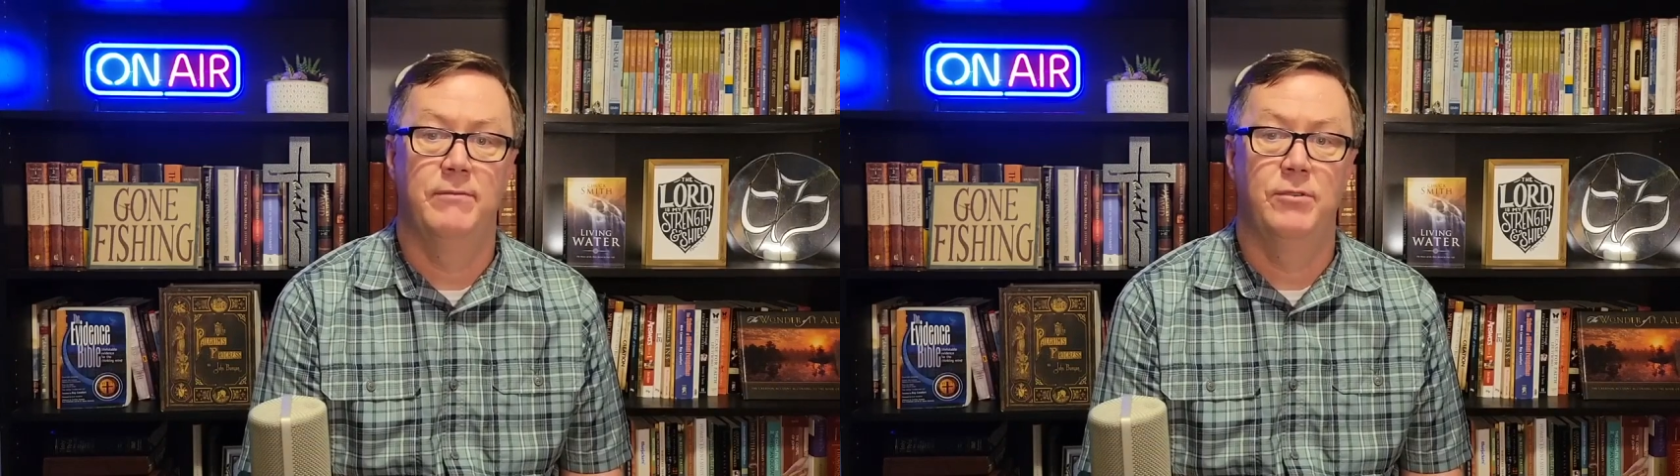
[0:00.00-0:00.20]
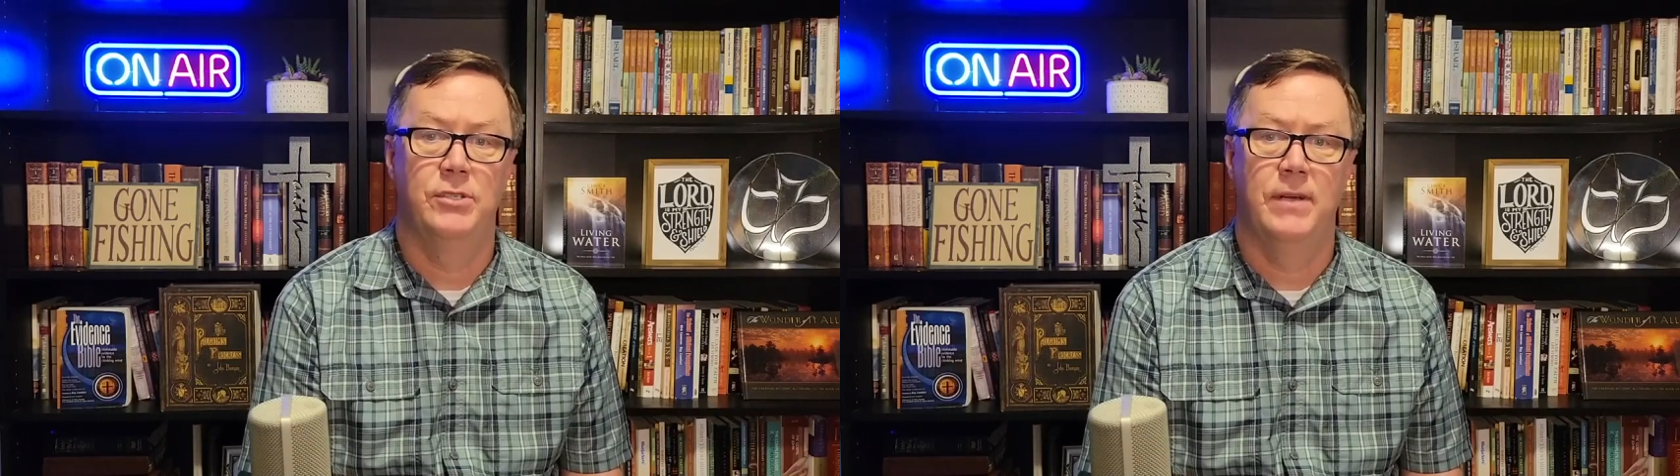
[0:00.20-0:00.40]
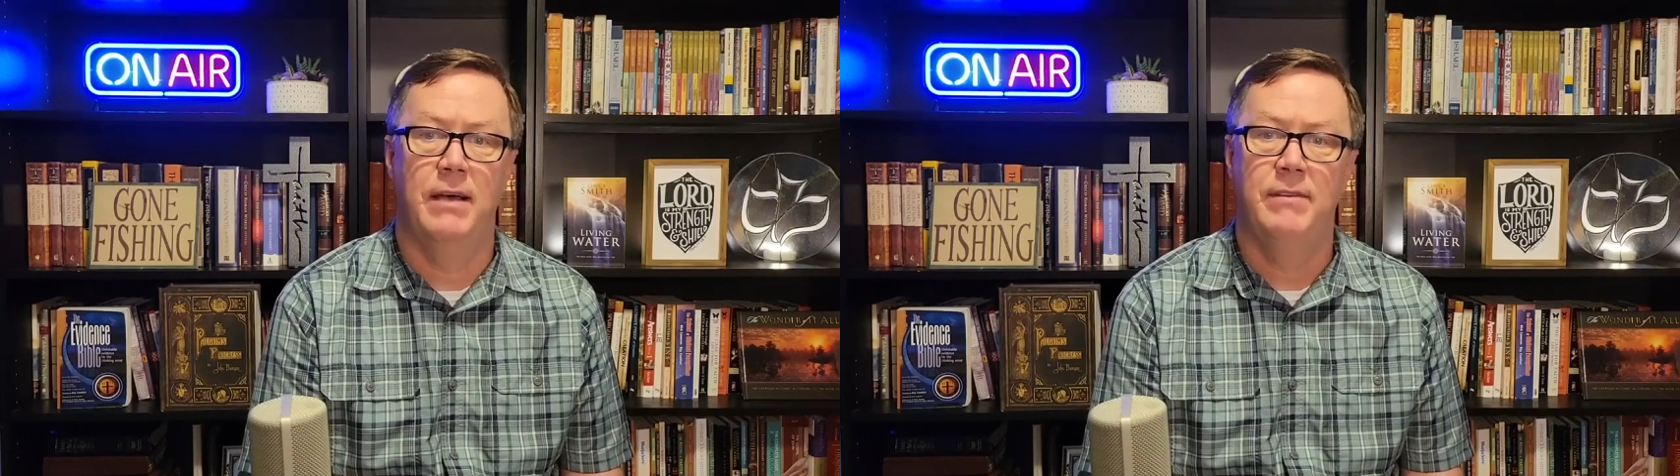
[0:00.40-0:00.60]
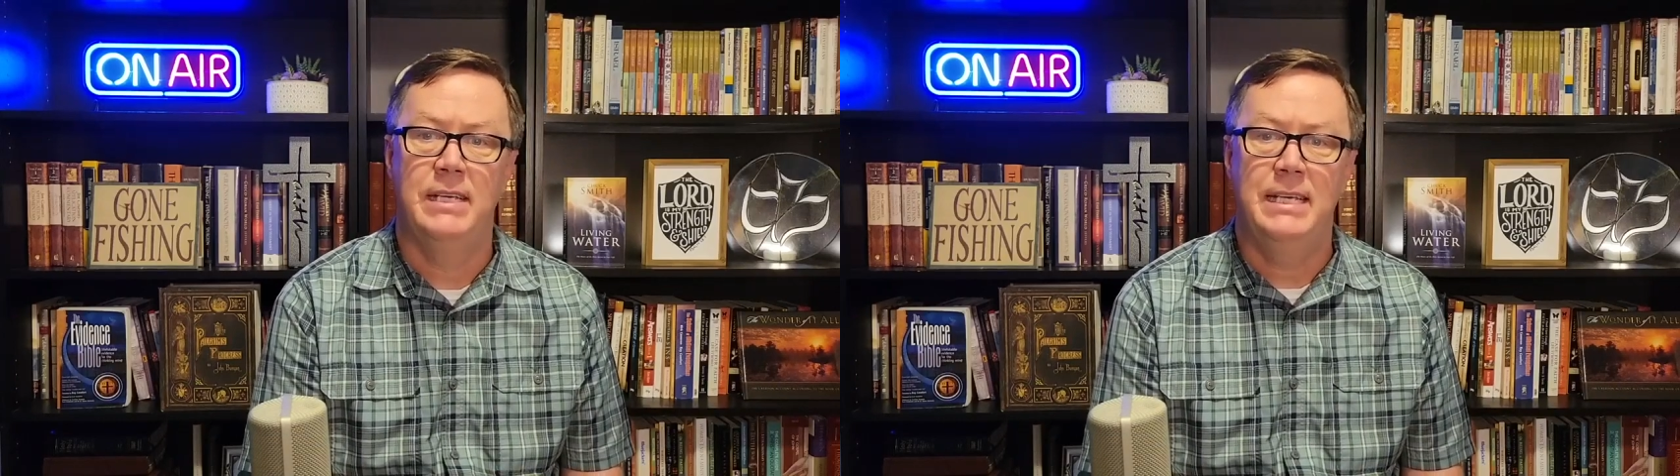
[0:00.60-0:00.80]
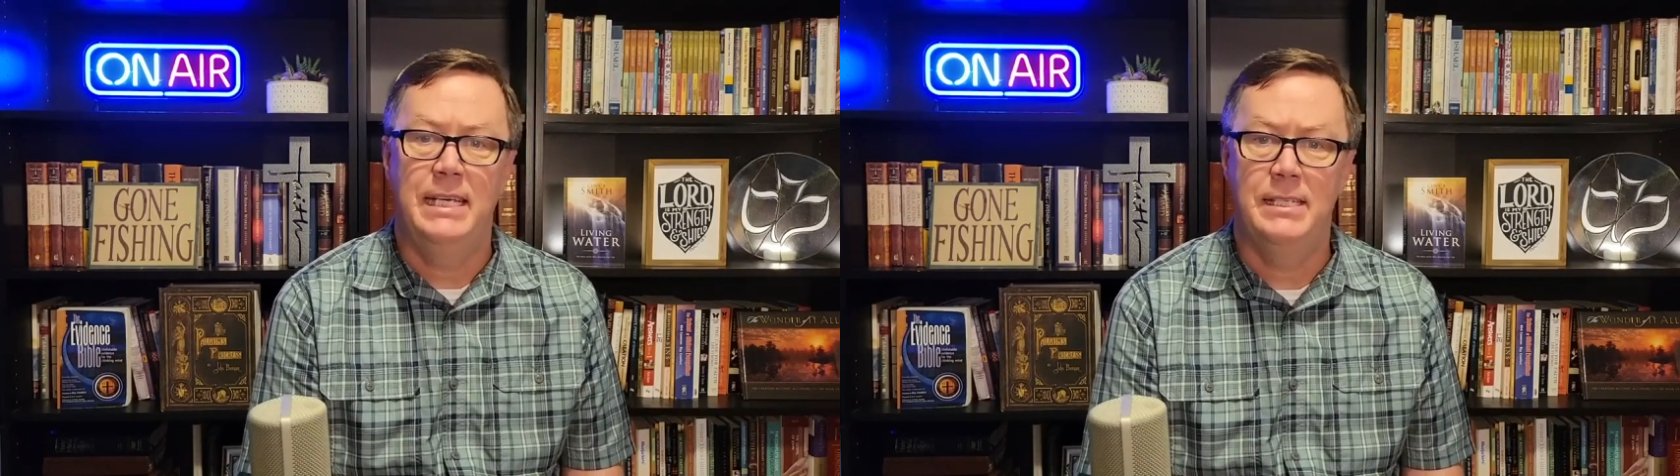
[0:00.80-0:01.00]
verse 5,
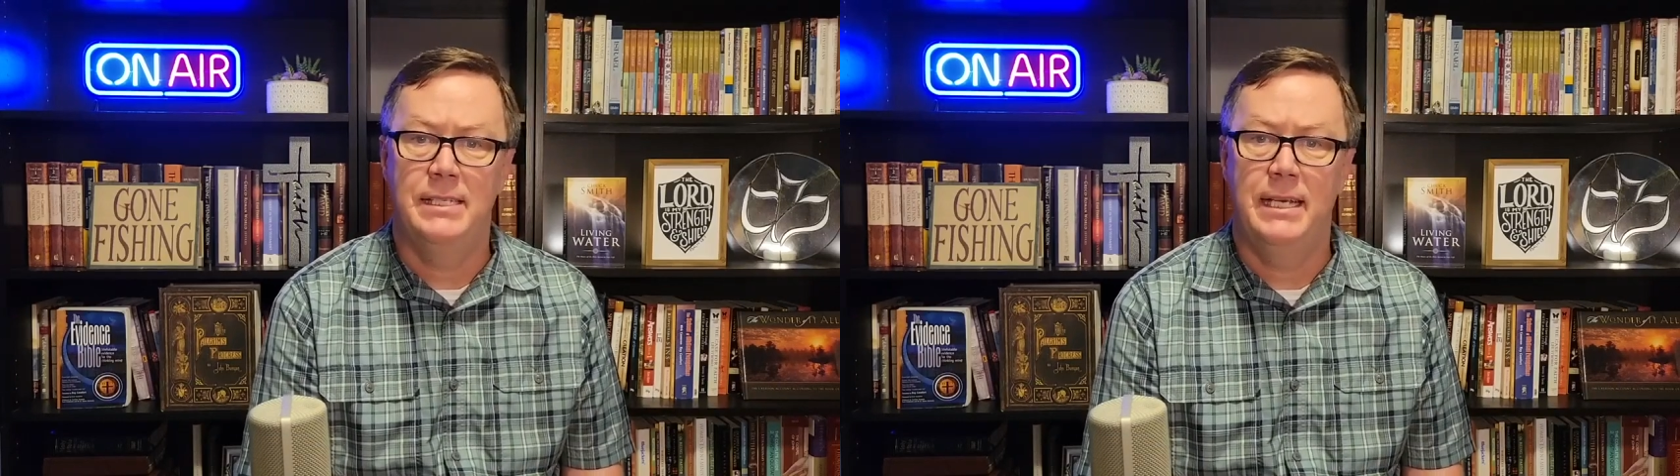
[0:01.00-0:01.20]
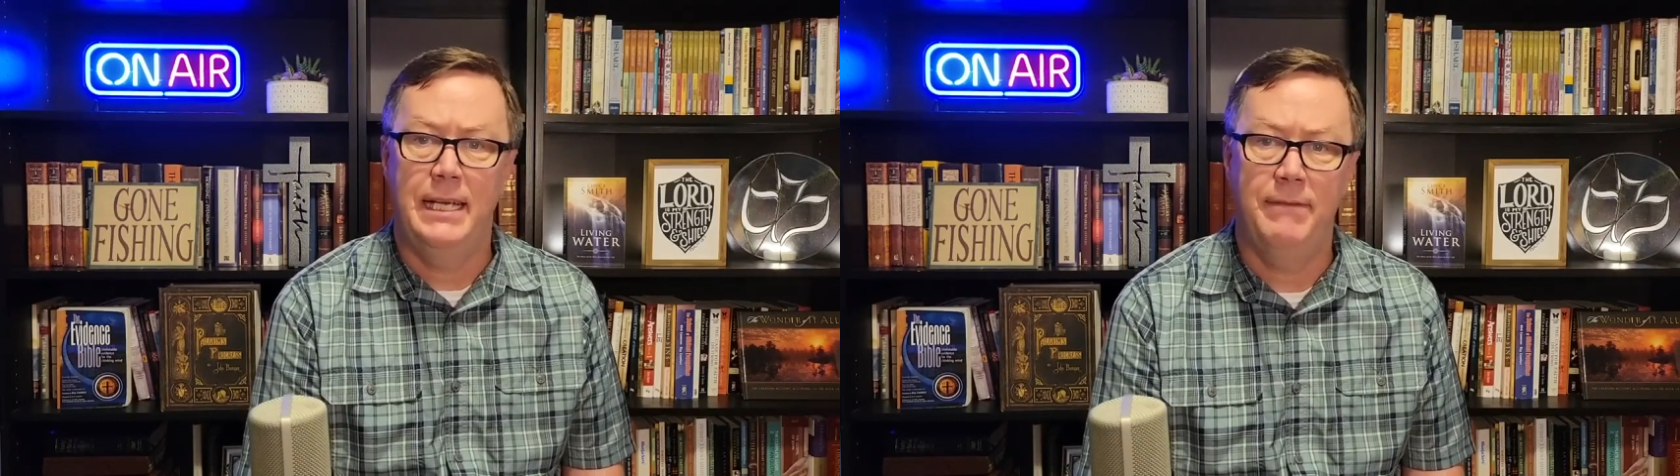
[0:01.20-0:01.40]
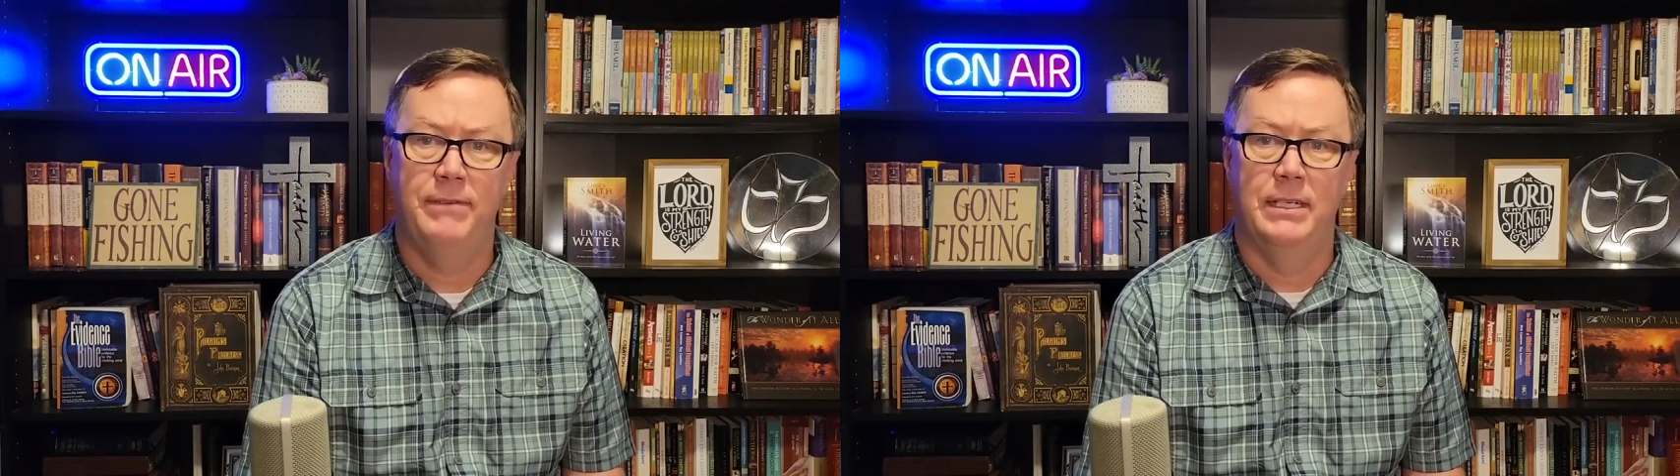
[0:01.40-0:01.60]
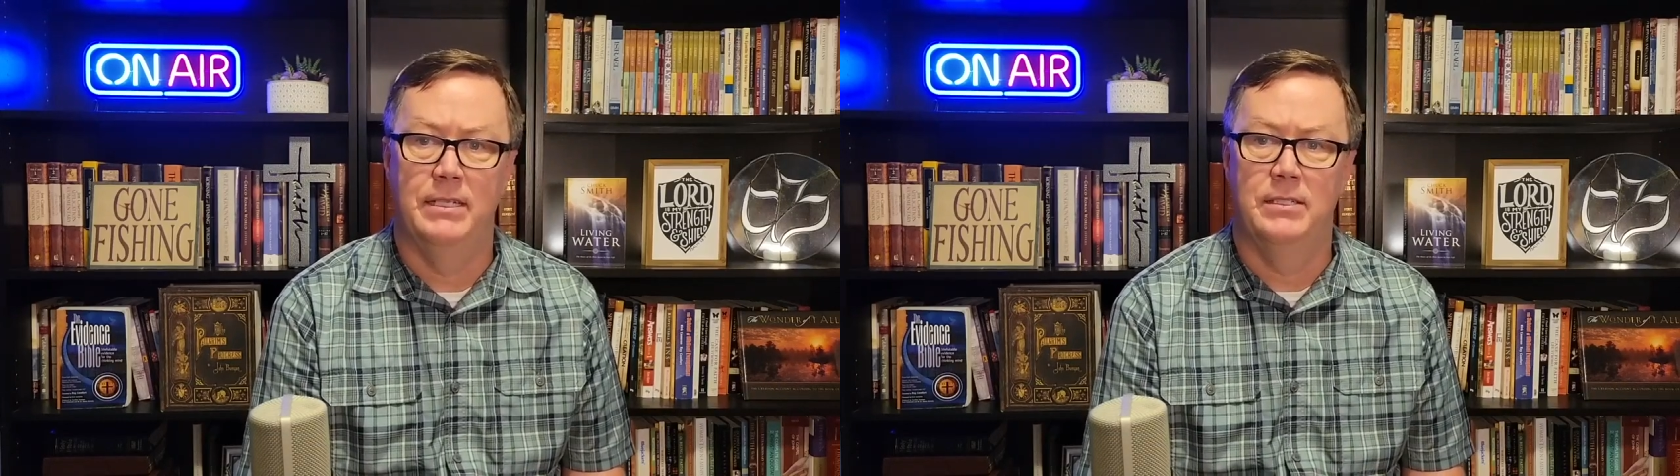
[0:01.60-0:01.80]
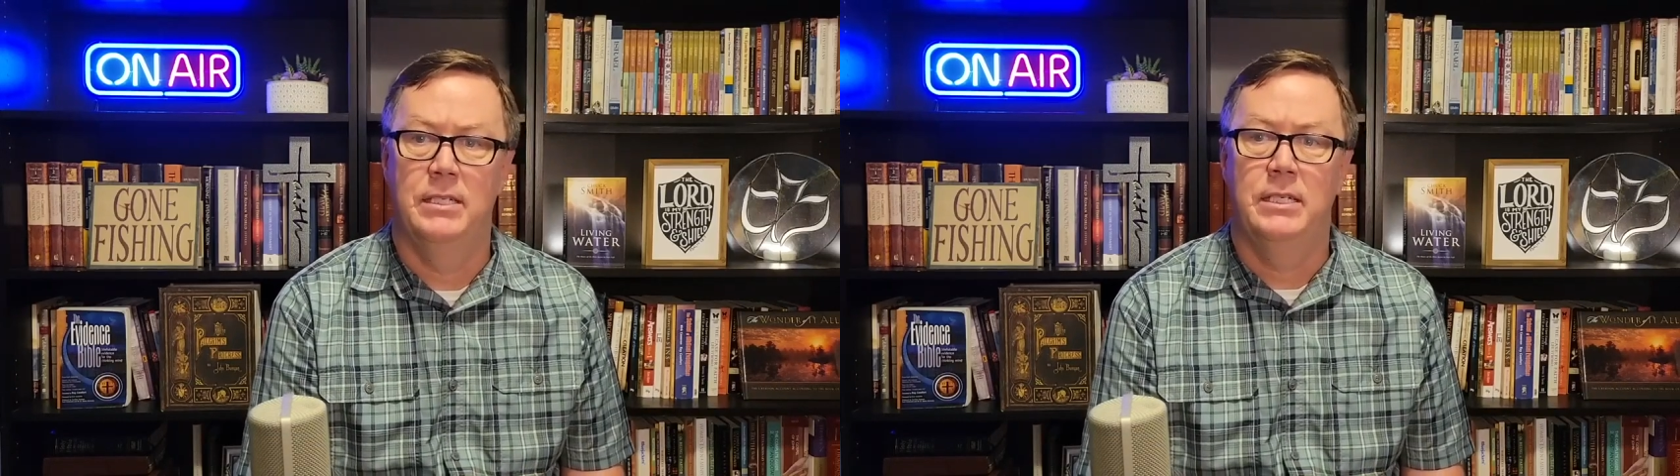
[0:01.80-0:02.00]
is infinite.